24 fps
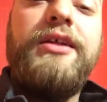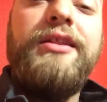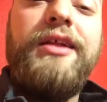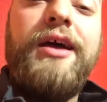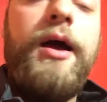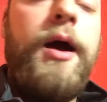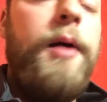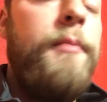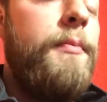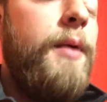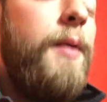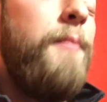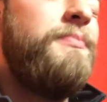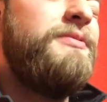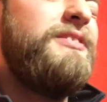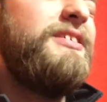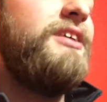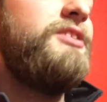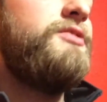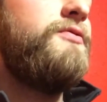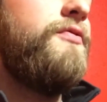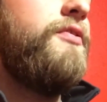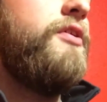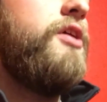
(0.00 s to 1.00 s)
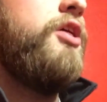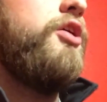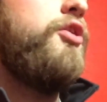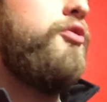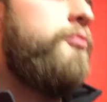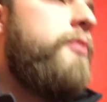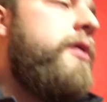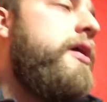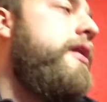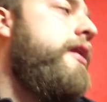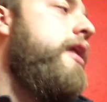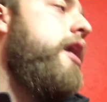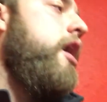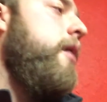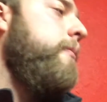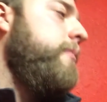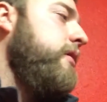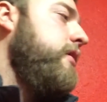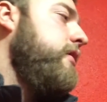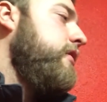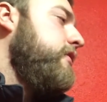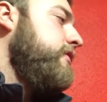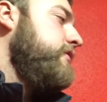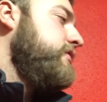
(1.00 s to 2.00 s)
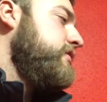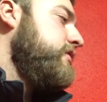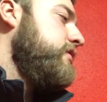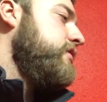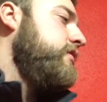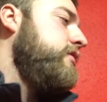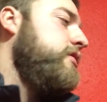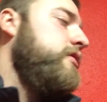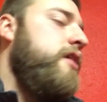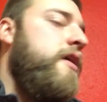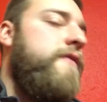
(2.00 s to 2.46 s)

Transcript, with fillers: I like I'm obsessed with the color red now because uh,